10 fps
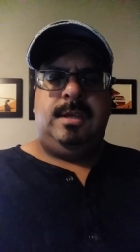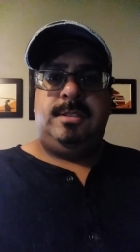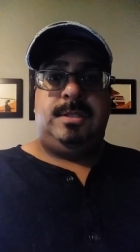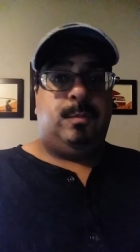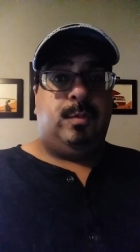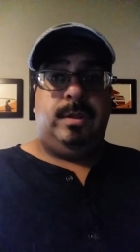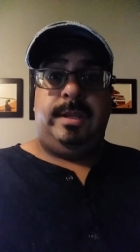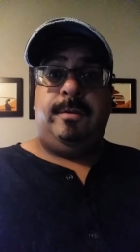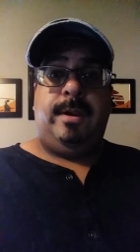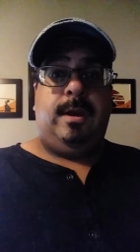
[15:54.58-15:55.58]
some really
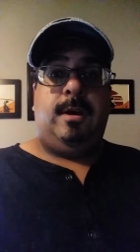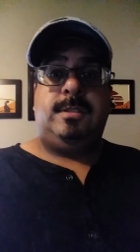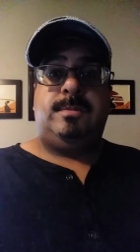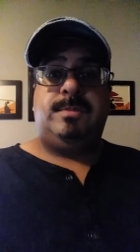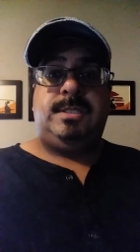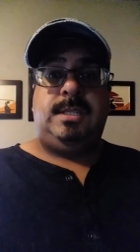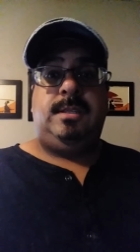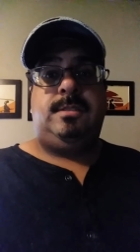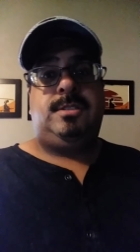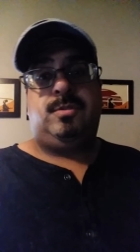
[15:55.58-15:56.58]
great, awesome
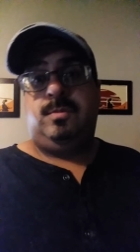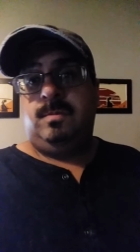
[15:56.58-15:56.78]
scenes,